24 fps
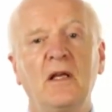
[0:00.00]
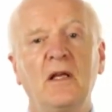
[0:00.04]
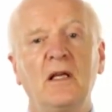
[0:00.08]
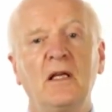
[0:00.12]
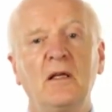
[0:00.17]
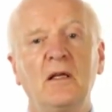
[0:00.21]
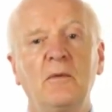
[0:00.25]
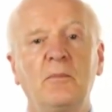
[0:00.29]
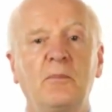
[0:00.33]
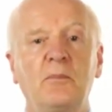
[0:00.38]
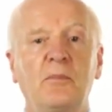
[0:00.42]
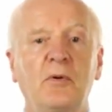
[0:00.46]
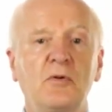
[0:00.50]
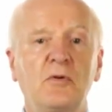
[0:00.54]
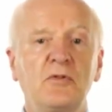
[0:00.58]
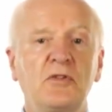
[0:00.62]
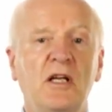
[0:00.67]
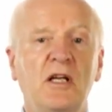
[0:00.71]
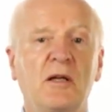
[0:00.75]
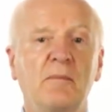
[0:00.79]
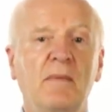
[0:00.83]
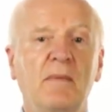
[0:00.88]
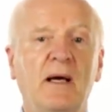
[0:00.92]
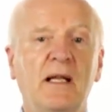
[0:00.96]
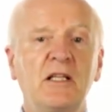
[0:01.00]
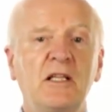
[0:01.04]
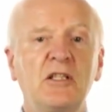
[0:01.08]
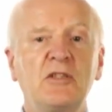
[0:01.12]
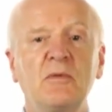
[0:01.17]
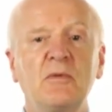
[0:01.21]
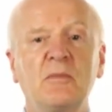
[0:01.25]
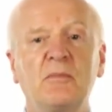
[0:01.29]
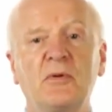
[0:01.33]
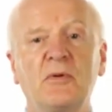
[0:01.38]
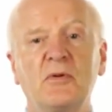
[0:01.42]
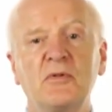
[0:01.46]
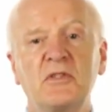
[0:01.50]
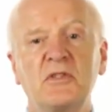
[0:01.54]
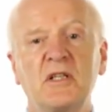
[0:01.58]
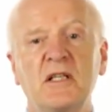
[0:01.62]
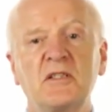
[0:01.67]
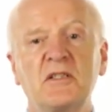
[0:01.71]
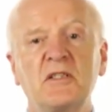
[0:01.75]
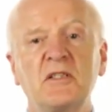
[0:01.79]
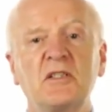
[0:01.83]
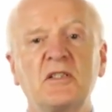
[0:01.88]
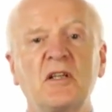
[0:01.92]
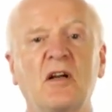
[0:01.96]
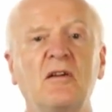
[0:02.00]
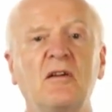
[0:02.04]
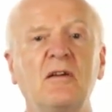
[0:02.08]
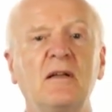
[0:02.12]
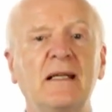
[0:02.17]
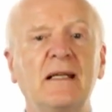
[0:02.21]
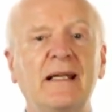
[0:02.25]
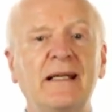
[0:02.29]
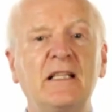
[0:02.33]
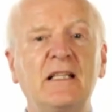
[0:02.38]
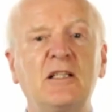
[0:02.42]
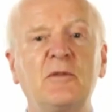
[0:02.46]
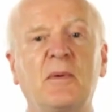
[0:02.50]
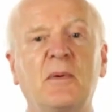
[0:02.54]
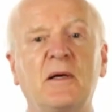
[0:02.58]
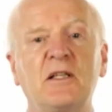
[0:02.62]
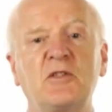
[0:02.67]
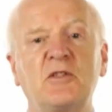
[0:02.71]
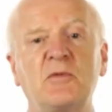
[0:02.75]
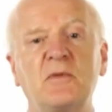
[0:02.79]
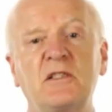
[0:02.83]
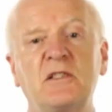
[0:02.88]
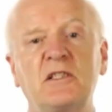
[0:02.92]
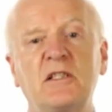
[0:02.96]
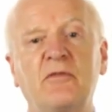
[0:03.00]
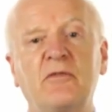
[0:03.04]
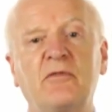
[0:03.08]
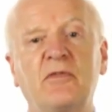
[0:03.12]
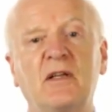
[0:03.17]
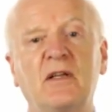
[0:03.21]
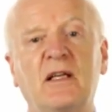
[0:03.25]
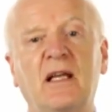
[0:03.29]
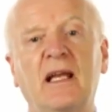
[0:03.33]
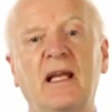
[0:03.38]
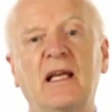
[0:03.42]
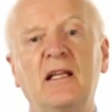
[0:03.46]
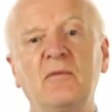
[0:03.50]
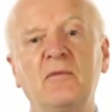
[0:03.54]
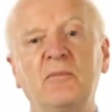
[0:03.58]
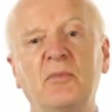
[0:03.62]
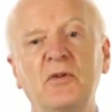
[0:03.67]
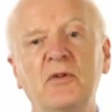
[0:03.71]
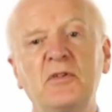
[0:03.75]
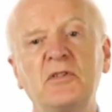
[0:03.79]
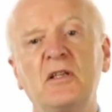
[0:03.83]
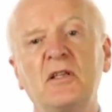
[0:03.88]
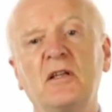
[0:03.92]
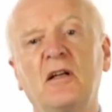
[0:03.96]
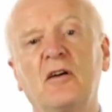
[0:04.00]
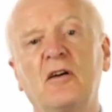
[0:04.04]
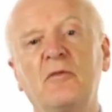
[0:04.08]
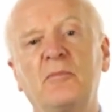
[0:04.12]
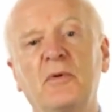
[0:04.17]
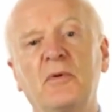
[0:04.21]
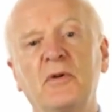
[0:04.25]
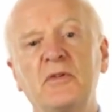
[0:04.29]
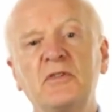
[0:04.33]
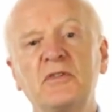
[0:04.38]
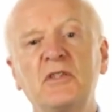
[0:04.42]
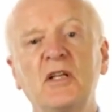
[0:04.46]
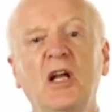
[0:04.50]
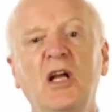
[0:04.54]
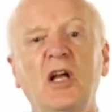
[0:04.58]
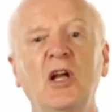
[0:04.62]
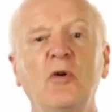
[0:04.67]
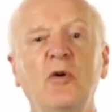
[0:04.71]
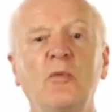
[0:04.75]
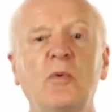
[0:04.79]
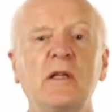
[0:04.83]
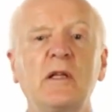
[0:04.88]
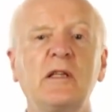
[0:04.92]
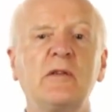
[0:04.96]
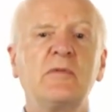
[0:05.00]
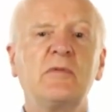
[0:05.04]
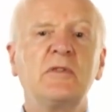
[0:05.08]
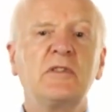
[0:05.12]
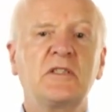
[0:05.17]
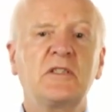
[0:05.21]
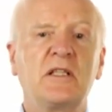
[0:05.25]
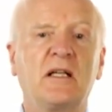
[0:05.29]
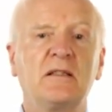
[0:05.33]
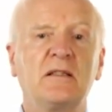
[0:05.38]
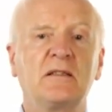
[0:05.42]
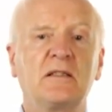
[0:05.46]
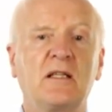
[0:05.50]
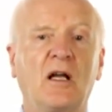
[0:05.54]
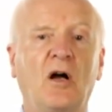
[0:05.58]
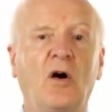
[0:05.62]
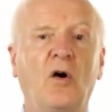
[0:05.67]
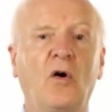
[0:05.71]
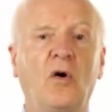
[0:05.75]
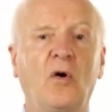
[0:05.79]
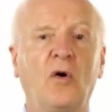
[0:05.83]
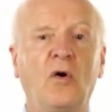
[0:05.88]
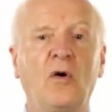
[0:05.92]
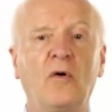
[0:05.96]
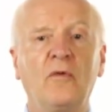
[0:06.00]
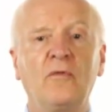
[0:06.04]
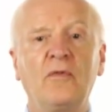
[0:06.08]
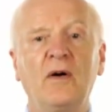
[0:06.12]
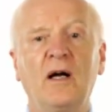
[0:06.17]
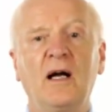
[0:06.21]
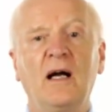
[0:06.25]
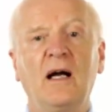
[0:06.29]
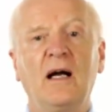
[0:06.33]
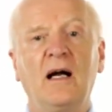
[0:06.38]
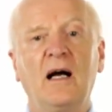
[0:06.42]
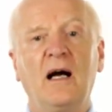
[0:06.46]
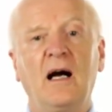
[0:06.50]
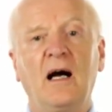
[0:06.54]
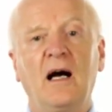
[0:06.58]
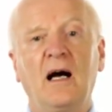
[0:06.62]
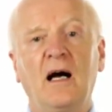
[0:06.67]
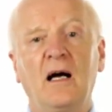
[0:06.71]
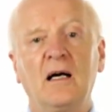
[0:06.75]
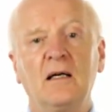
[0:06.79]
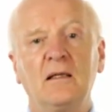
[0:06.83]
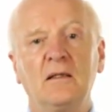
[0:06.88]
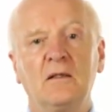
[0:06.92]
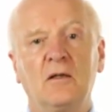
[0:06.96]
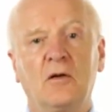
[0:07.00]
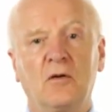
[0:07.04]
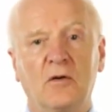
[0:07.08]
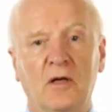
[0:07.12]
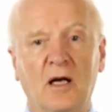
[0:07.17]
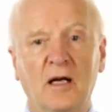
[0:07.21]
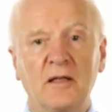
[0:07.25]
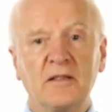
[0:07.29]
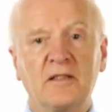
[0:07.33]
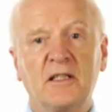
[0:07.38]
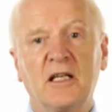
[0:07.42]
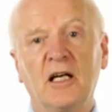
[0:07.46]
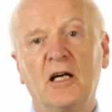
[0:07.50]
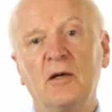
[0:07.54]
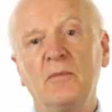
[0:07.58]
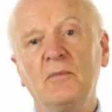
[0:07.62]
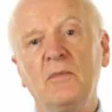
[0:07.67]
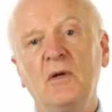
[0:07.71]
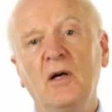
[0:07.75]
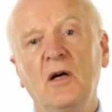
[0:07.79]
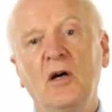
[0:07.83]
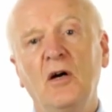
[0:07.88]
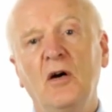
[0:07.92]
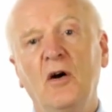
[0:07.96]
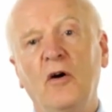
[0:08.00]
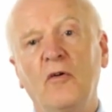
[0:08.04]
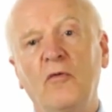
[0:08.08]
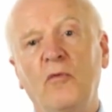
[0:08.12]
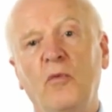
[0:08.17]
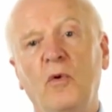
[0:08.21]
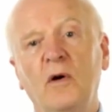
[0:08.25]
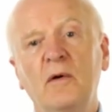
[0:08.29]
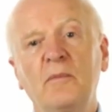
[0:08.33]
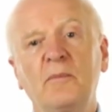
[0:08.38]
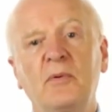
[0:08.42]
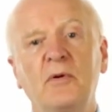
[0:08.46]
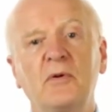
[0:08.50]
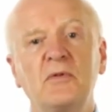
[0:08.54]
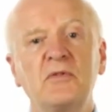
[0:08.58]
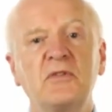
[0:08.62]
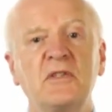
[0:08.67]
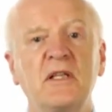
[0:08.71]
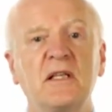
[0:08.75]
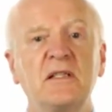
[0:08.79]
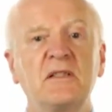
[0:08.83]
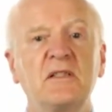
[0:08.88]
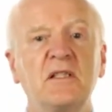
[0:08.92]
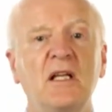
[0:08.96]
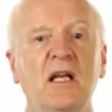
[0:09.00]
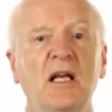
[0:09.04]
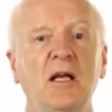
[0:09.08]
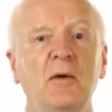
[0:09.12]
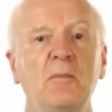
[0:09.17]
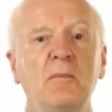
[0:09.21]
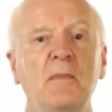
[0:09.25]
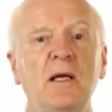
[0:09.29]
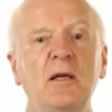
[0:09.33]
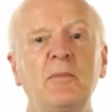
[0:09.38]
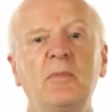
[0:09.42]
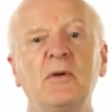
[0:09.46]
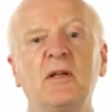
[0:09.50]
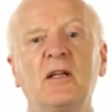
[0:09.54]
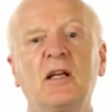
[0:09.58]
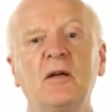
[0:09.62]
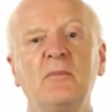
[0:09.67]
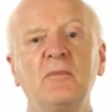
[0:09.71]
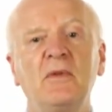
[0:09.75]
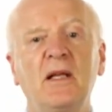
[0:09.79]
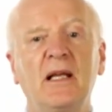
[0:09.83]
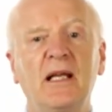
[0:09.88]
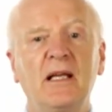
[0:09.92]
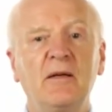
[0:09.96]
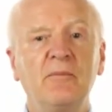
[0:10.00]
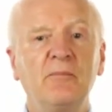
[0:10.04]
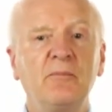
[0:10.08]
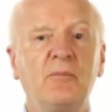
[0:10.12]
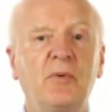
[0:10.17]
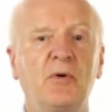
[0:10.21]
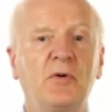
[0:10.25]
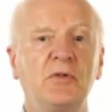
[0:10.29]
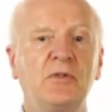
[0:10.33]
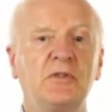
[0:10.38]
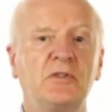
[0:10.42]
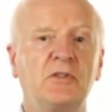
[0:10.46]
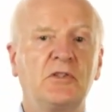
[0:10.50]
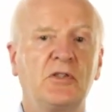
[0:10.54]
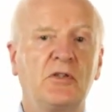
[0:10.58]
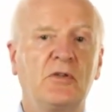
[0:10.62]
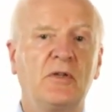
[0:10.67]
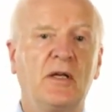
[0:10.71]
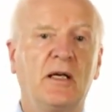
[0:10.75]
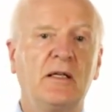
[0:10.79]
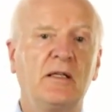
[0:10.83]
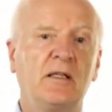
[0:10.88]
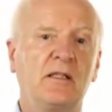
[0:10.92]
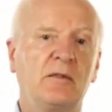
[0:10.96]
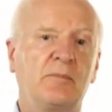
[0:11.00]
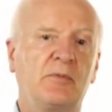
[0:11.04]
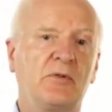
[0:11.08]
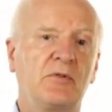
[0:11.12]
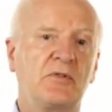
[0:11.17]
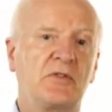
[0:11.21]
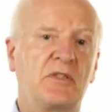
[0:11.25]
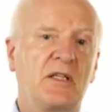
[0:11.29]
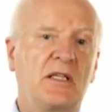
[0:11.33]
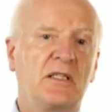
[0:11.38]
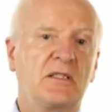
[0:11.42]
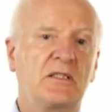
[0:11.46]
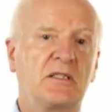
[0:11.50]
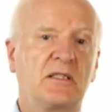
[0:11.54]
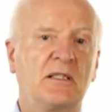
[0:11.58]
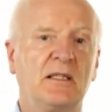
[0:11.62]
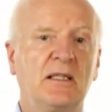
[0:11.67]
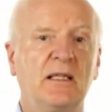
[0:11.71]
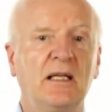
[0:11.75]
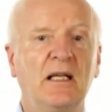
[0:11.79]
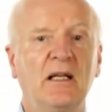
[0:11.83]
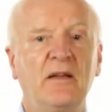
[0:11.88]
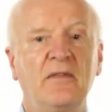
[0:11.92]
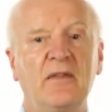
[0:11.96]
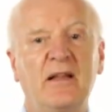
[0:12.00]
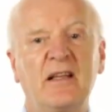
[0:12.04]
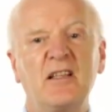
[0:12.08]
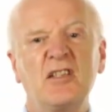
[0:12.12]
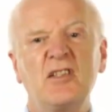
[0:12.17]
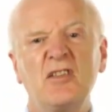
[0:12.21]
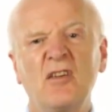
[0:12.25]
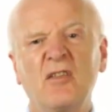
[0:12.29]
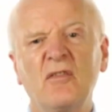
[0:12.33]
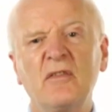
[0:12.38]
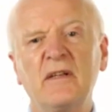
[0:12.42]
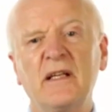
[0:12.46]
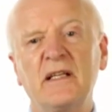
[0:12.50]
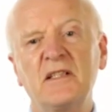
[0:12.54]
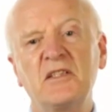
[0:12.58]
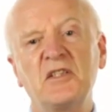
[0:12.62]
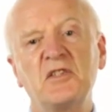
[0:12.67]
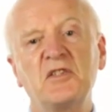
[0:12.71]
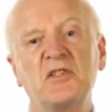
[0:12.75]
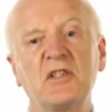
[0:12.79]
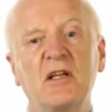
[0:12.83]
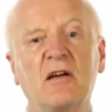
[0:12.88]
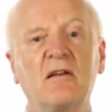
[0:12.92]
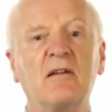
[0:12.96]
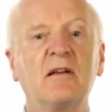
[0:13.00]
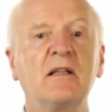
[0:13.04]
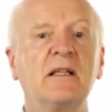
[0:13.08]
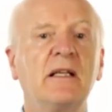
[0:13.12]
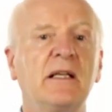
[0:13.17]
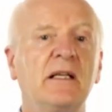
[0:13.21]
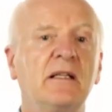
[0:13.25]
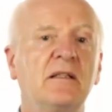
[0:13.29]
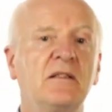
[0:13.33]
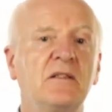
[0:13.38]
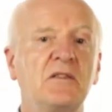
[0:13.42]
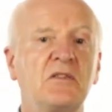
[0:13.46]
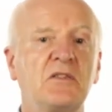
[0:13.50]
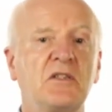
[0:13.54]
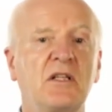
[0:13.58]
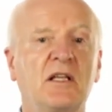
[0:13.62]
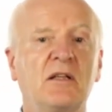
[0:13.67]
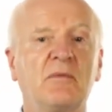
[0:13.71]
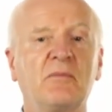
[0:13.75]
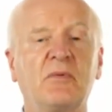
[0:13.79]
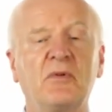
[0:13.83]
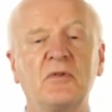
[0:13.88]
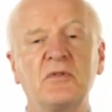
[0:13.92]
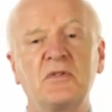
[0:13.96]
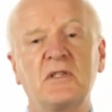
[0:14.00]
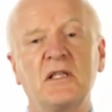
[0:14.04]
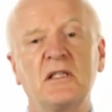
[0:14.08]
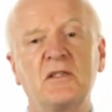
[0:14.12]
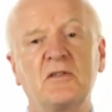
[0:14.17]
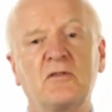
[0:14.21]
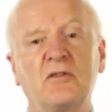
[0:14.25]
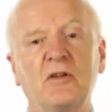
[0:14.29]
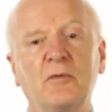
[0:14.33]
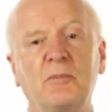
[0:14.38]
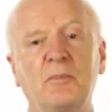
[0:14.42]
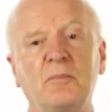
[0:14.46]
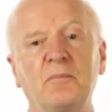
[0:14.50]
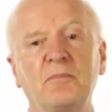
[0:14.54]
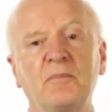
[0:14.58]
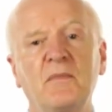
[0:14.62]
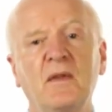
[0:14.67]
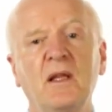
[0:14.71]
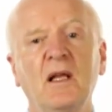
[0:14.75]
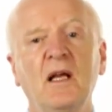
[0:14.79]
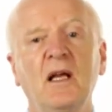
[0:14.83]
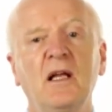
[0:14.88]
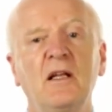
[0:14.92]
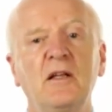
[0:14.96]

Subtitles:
The project management processes are linked by specific inputs and outputs where the result of or outcome of one process may become the input to another process that is not necessarily in the same process group.